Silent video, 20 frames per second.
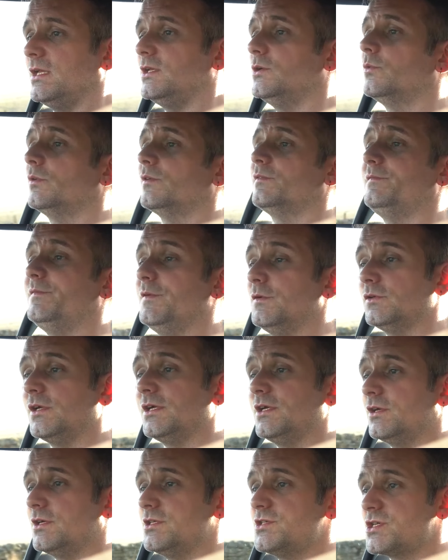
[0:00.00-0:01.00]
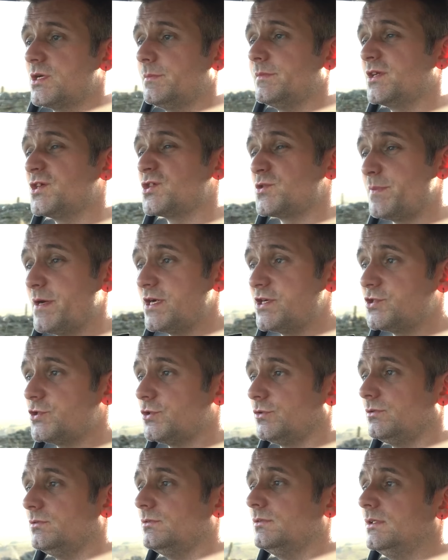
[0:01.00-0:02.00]
and you want to feel like you're in something
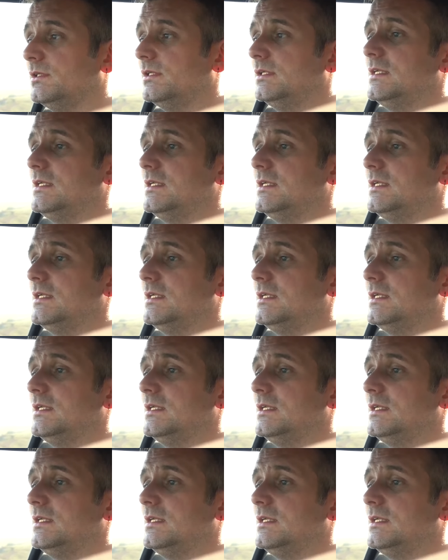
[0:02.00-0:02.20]
special,